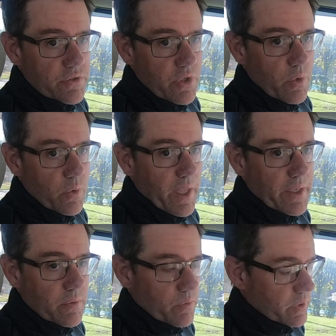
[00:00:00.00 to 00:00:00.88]
So
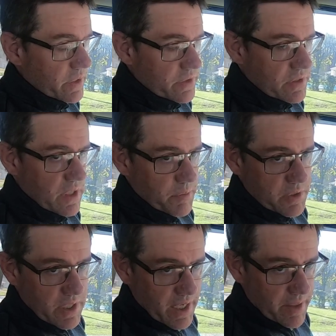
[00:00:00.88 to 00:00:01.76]
like in the
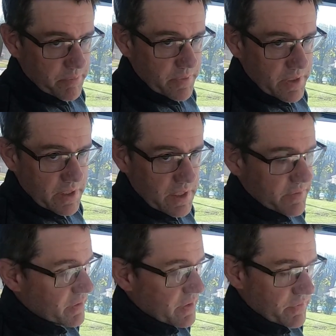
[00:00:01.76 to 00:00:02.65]
summertime,
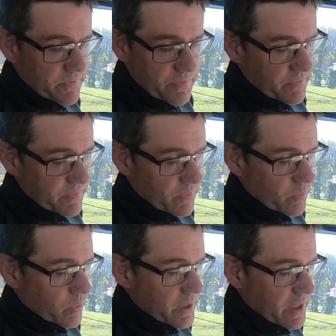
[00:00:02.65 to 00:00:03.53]
even if
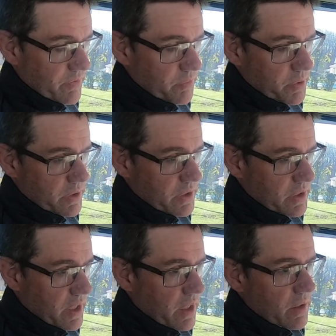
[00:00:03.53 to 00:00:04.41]
we never put
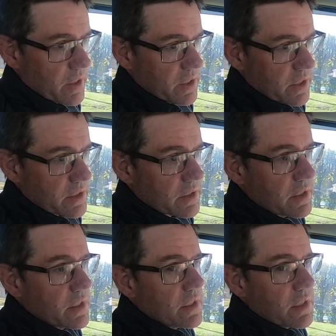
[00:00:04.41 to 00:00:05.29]
any air in it,
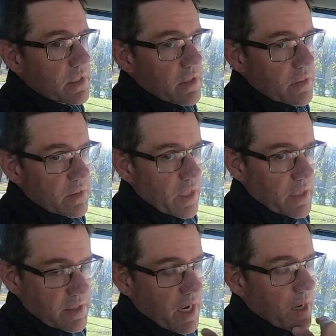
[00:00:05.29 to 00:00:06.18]

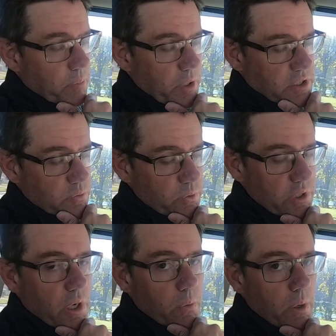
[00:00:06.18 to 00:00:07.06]
that tire pressure
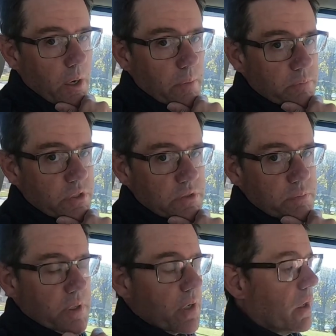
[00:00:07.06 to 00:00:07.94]
would go up
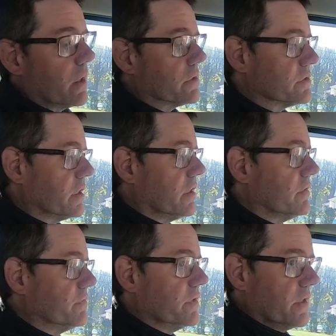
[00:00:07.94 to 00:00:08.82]
just because
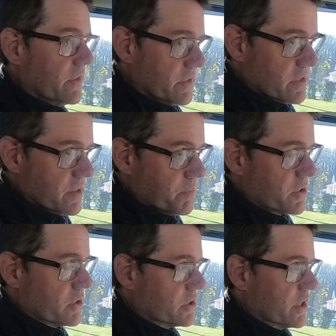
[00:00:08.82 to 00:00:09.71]
of the
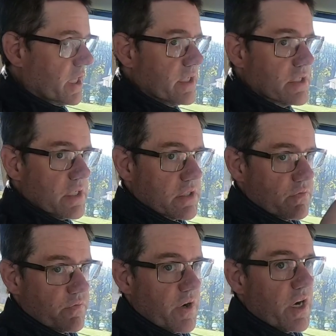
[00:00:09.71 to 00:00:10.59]
temperature change. It's
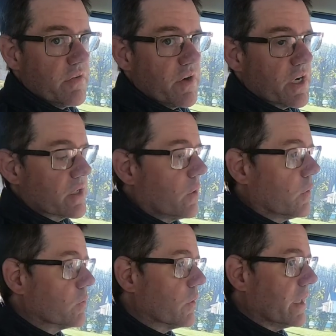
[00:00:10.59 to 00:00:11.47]
very, very
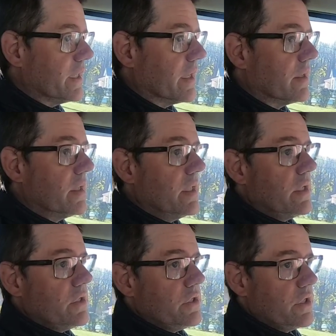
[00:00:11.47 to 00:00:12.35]
cold right now.
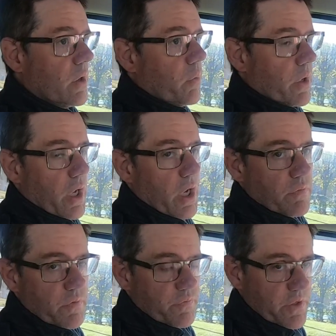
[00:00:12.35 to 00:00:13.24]
You don't want to
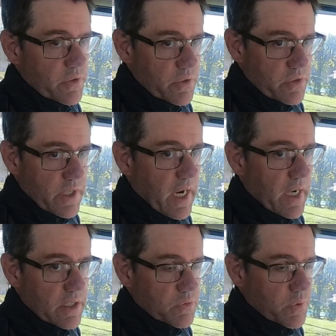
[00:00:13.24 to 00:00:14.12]
overfill your
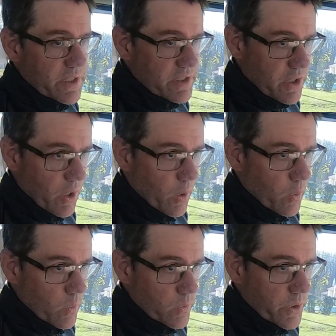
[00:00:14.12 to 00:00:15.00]
tires when it's
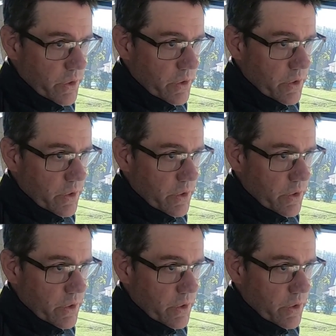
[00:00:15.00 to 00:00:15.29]
cold